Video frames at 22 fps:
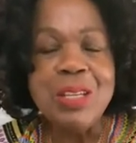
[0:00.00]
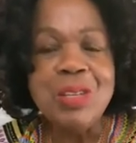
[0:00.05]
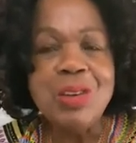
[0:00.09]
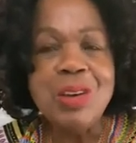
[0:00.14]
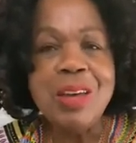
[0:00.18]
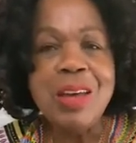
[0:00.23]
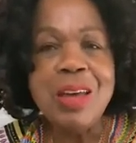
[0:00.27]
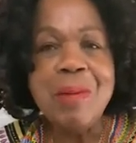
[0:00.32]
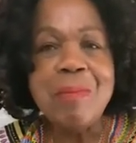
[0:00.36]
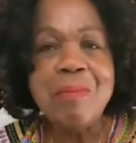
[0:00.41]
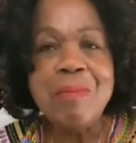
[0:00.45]

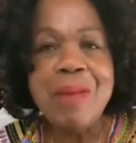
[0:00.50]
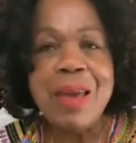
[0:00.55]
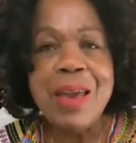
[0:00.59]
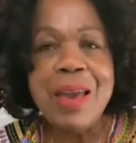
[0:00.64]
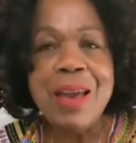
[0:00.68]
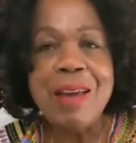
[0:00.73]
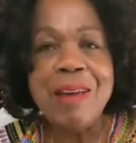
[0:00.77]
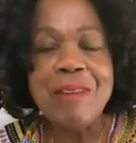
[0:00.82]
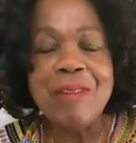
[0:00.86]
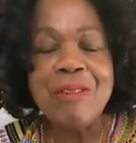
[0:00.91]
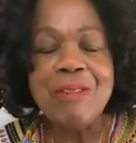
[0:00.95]
You can
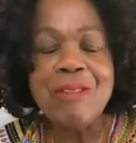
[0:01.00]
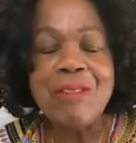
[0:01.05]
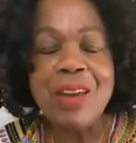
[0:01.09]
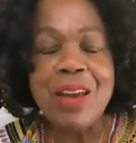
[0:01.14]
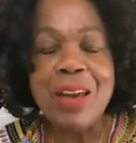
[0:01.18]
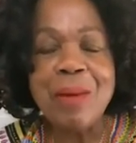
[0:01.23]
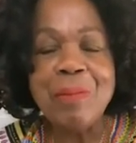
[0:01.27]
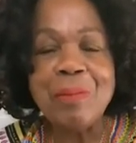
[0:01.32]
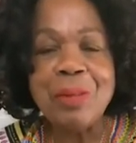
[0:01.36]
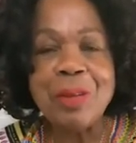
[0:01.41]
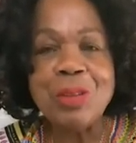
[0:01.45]
make a
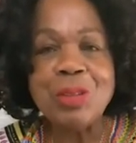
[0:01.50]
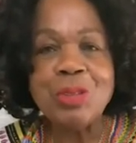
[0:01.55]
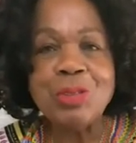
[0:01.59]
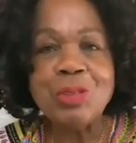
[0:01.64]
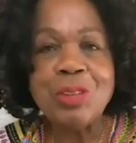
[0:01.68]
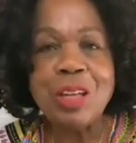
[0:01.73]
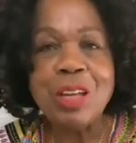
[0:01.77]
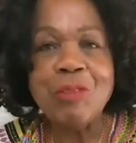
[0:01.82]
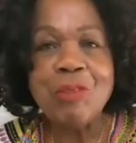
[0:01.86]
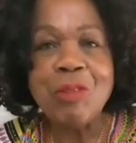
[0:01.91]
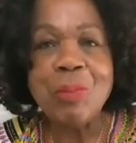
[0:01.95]
family
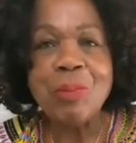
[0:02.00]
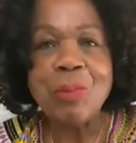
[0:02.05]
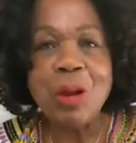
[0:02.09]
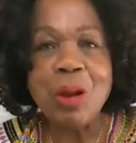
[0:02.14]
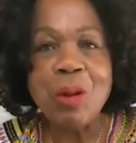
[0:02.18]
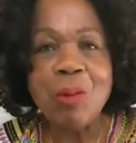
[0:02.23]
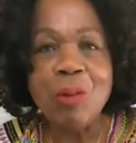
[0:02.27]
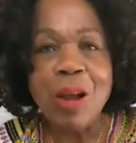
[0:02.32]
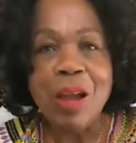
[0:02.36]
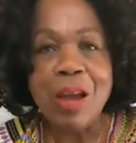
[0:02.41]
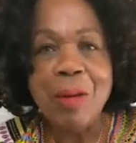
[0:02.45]
tree from
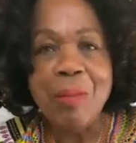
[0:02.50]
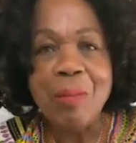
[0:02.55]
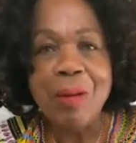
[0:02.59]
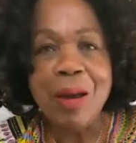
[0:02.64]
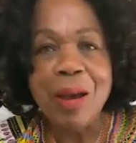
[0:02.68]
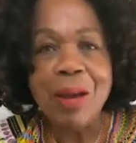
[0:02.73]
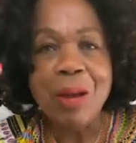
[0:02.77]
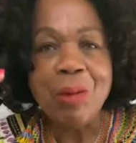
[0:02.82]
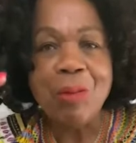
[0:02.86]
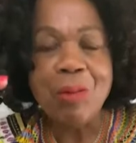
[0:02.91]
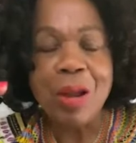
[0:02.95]
your
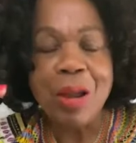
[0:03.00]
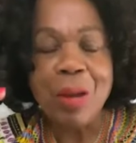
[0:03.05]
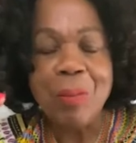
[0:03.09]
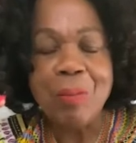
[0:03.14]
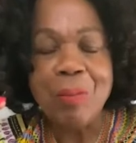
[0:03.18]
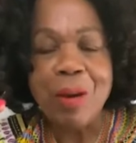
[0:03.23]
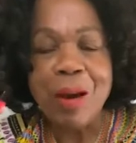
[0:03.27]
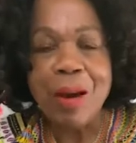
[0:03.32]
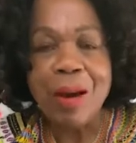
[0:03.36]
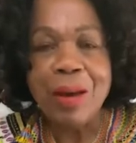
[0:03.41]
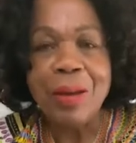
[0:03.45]
grandma and
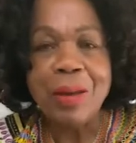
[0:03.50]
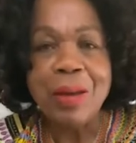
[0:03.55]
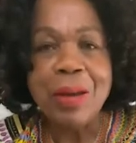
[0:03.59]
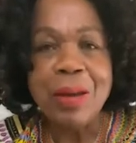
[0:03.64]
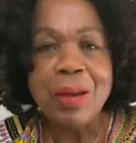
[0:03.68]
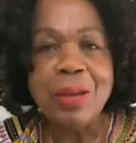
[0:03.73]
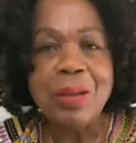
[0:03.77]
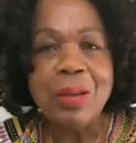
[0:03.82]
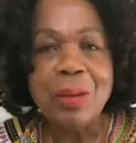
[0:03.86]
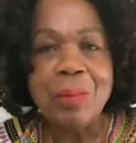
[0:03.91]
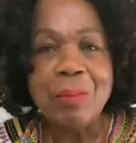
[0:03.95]
grandpa,
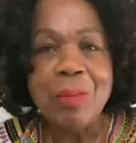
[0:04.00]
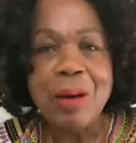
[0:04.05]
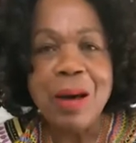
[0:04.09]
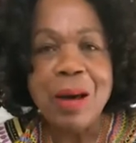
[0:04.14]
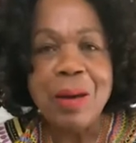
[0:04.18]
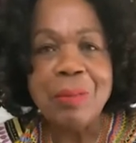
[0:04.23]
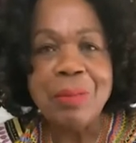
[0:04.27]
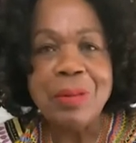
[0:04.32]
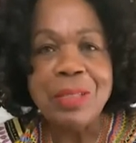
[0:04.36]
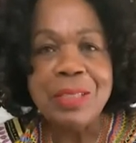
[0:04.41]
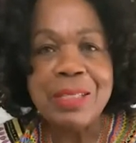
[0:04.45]
your
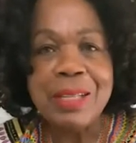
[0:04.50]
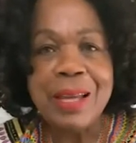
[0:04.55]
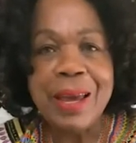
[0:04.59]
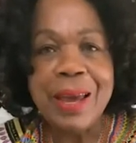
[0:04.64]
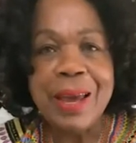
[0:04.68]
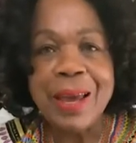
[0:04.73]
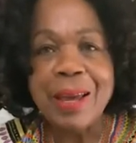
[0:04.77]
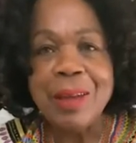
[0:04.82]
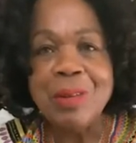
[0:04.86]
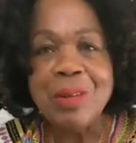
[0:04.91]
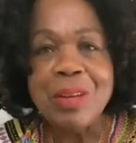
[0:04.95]
mom and
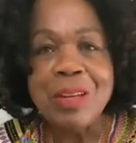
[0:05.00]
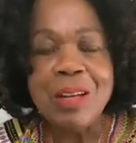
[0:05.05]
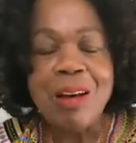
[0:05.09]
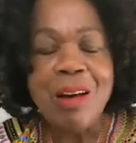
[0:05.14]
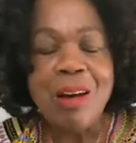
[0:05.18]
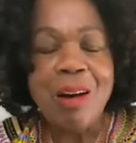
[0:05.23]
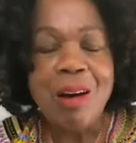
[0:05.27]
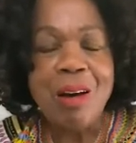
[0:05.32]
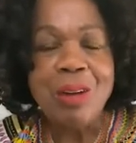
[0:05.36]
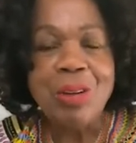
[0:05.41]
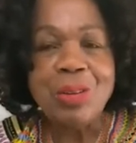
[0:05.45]
dad,
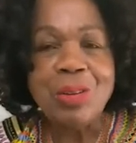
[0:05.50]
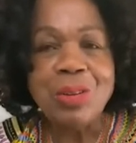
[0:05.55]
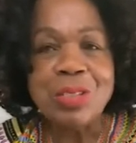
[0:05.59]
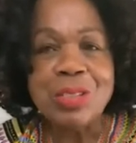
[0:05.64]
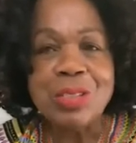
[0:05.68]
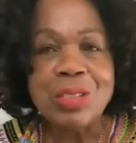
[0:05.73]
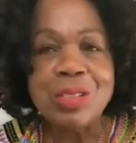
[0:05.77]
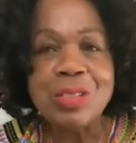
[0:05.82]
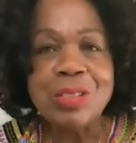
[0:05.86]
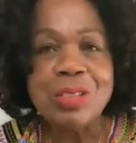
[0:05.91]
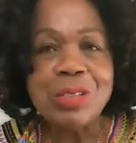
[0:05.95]
all your
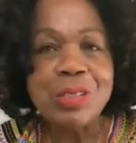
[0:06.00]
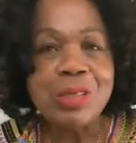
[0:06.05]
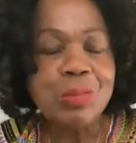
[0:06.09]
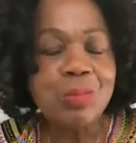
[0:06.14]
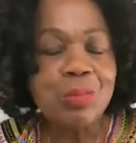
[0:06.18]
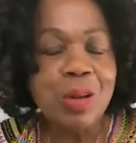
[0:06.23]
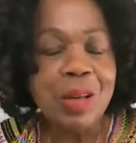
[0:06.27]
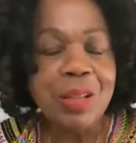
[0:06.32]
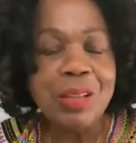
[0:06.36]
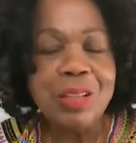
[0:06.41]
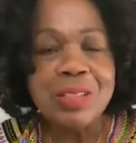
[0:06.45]
sisters
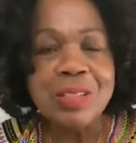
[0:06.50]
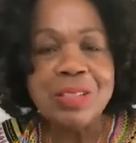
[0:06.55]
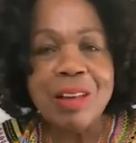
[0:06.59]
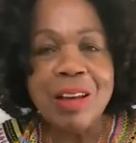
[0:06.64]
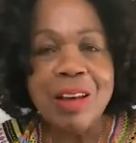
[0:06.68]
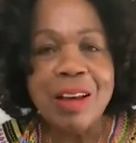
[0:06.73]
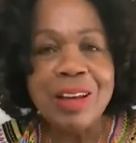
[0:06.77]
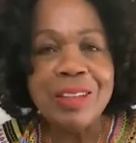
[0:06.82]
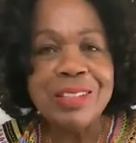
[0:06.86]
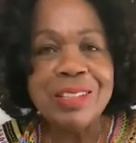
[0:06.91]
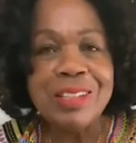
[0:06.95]
and brothers
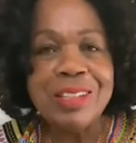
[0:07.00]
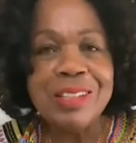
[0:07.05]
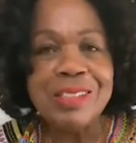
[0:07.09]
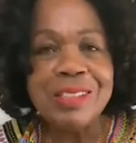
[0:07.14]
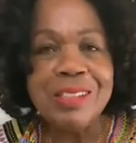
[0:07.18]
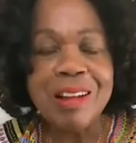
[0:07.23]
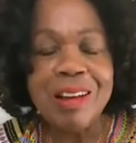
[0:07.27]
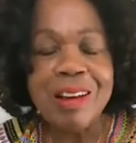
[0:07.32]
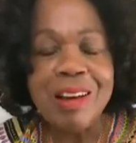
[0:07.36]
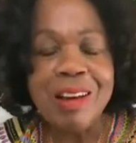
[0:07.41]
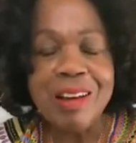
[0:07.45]
and aunties
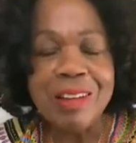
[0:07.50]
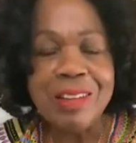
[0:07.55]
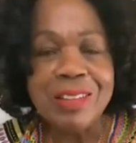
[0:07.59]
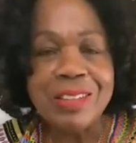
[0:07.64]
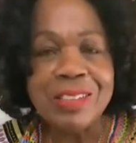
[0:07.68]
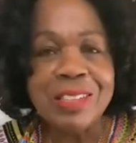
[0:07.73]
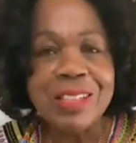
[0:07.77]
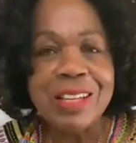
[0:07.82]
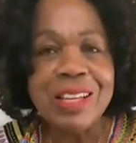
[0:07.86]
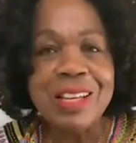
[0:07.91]
and uncles.